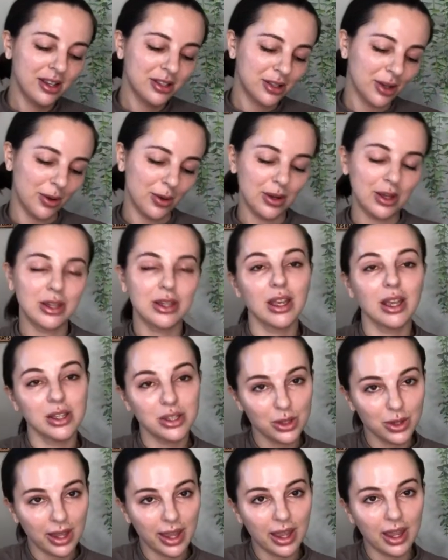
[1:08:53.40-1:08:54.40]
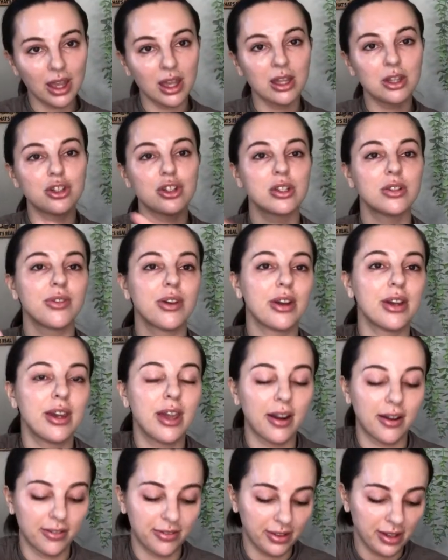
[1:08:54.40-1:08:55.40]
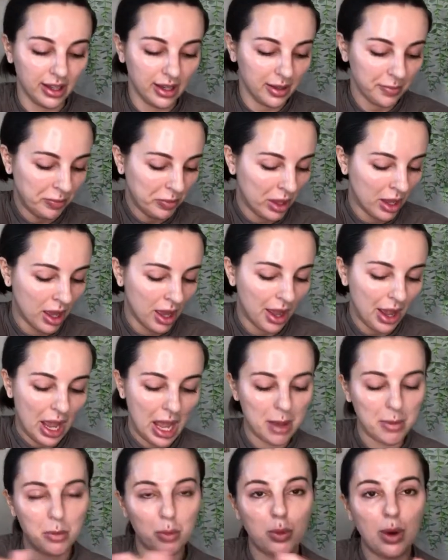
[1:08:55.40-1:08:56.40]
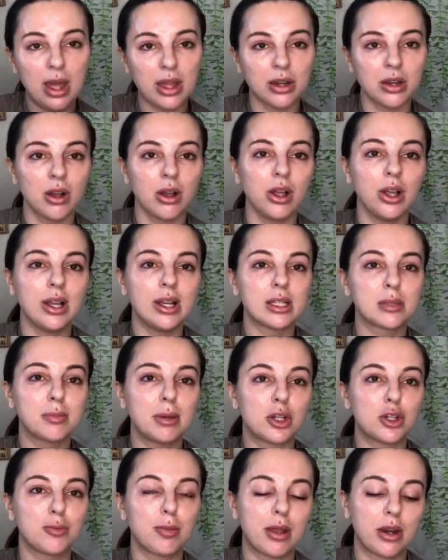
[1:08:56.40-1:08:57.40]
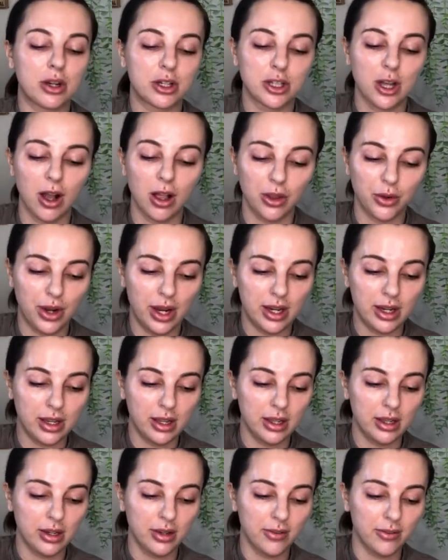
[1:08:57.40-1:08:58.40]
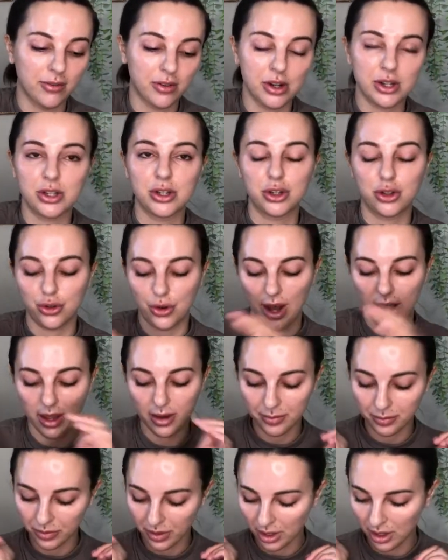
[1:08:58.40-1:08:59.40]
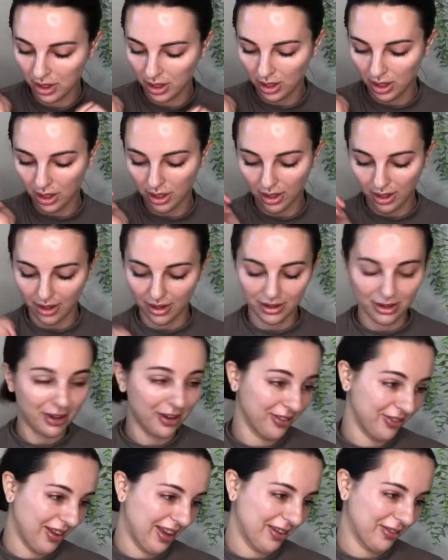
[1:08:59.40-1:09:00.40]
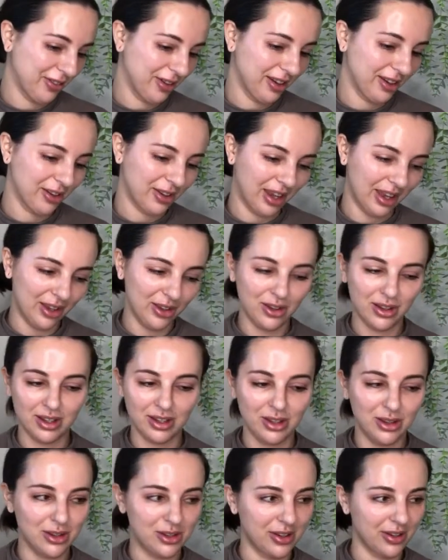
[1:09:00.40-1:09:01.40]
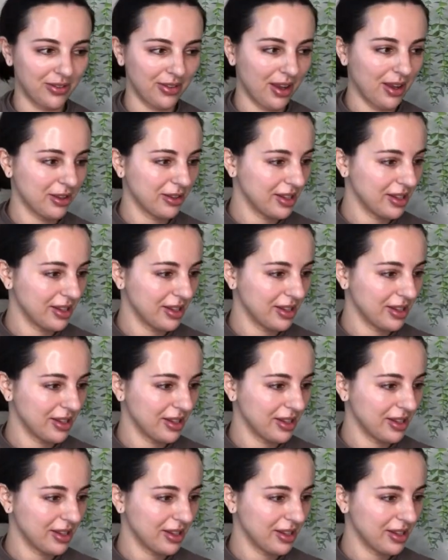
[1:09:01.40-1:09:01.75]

So yes, you can, just very carefully. Um, retinol is much better tolerated versus Tret. Your favorite, okay, you can use your favorite.